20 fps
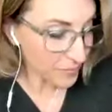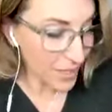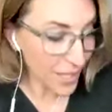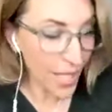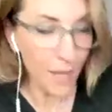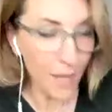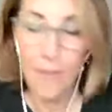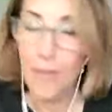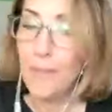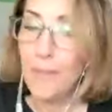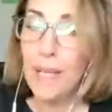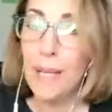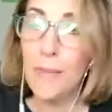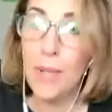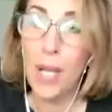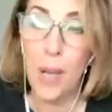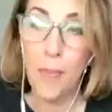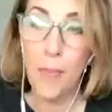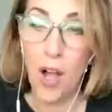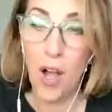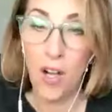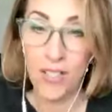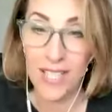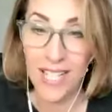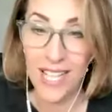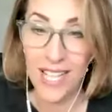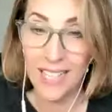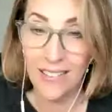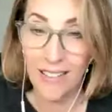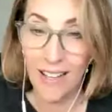And maybe I'm at a
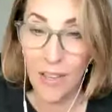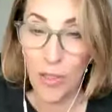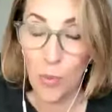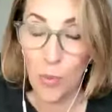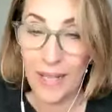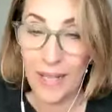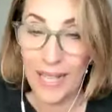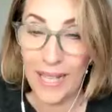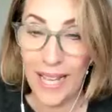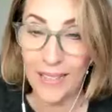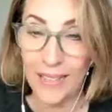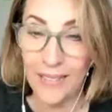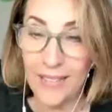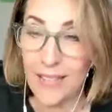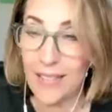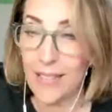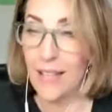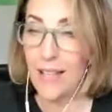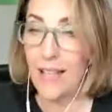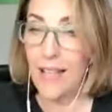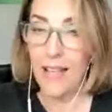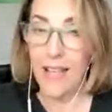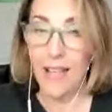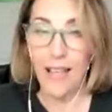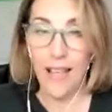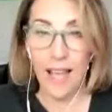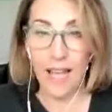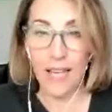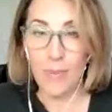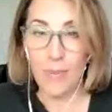party at the weekend
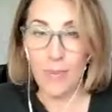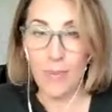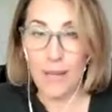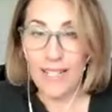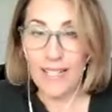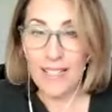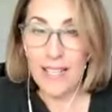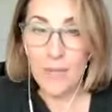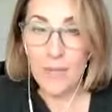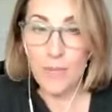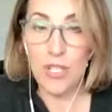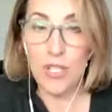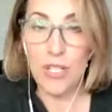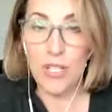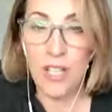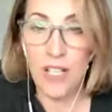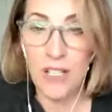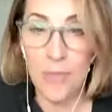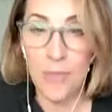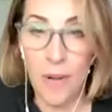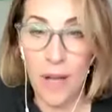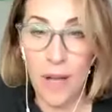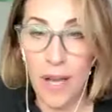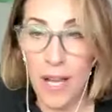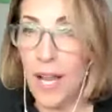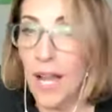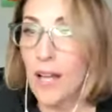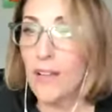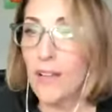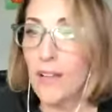and a plate of sandwiches goes by.
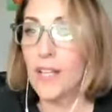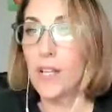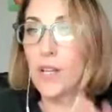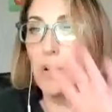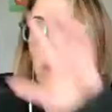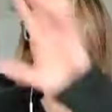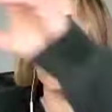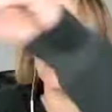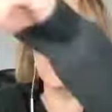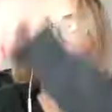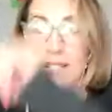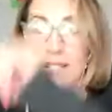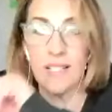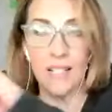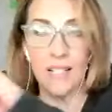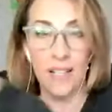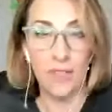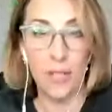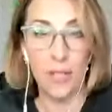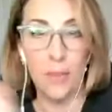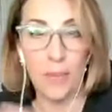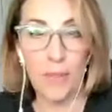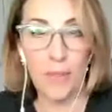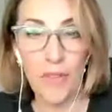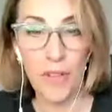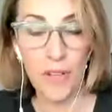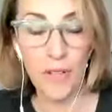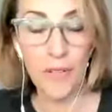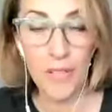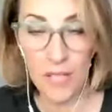And I think, oh, nice, I have a couple of
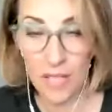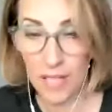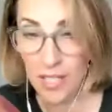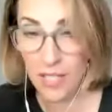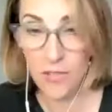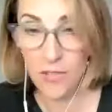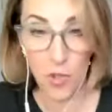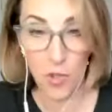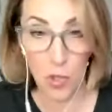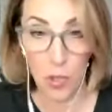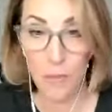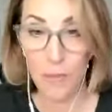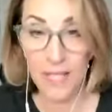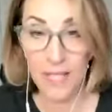those and I enjoy my